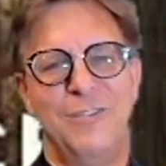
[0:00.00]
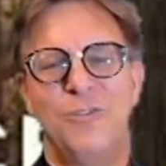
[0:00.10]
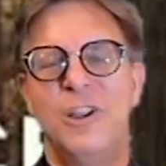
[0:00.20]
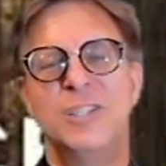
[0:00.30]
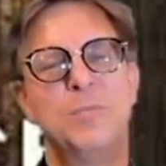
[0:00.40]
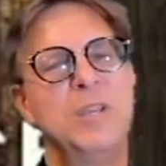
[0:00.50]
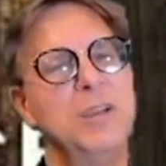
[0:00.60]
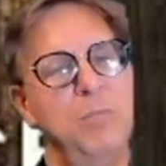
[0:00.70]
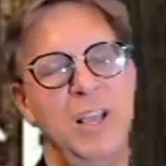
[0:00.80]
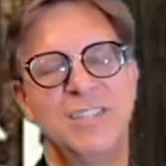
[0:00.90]
Friends, be a
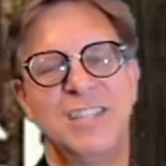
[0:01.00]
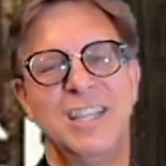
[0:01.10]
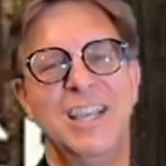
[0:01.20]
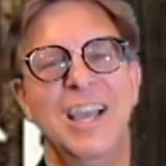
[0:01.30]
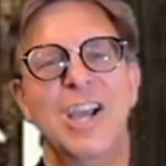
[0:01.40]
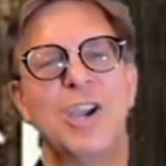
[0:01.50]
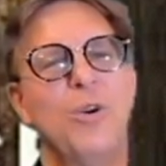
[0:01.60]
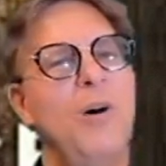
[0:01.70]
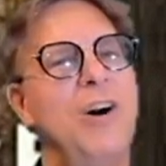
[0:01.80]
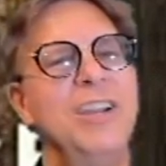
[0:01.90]
blessing.
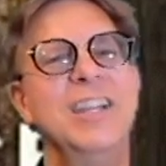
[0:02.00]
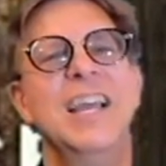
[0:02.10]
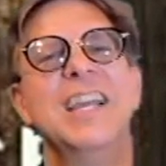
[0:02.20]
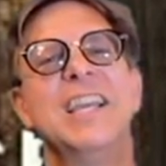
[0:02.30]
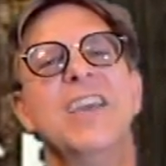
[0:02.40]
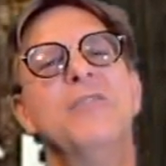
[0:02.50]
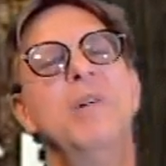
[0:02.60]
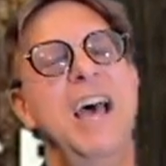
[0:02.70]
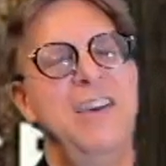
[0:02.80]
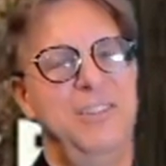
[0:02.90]
Go out and give them
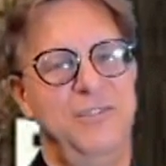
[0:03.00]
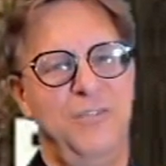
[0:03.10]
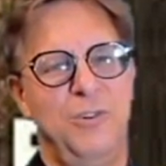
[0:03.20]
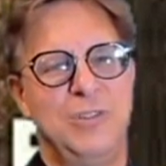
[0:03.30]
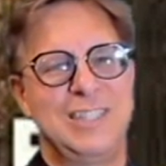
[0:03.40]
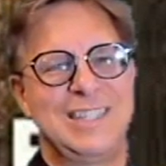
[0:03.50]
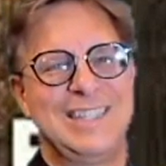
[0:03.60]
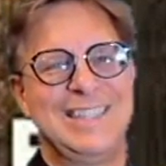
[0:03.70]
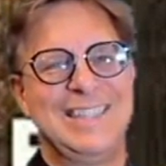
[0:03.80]
heaven, folks.